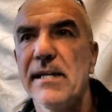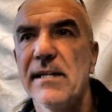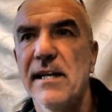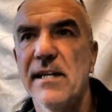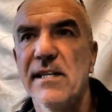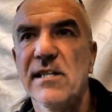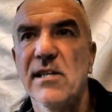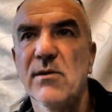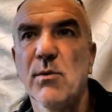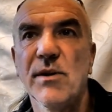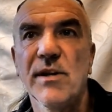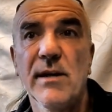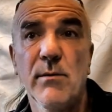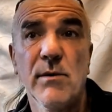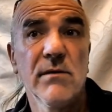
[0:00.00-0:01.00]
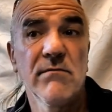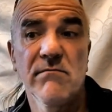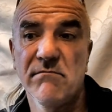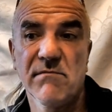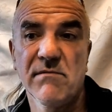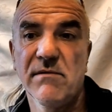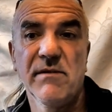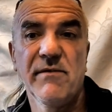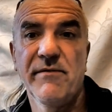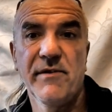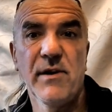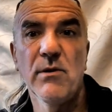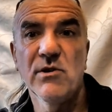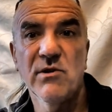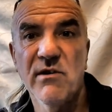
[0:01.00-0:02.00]
Now this is what they want the
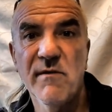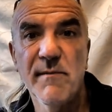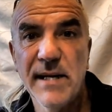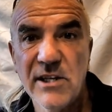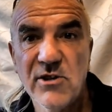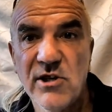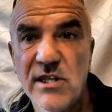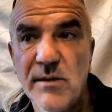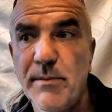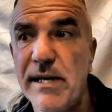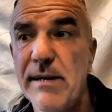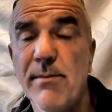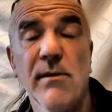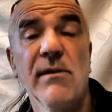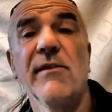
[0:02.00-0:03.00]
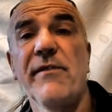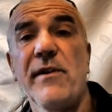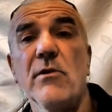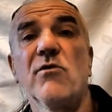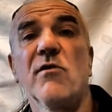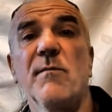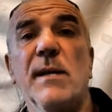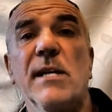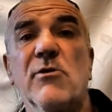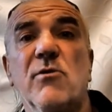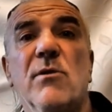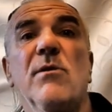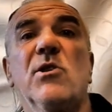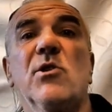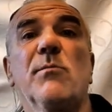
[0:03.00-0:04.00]
future of military to be, but the future of
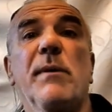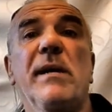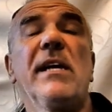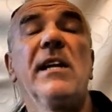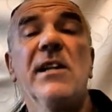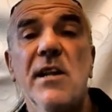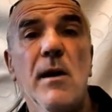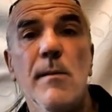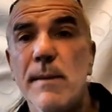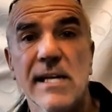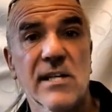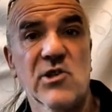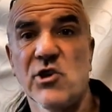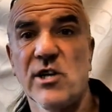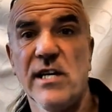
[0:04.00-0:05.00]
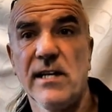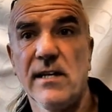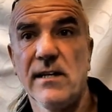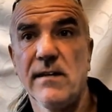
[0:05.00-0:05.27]
military should be no military.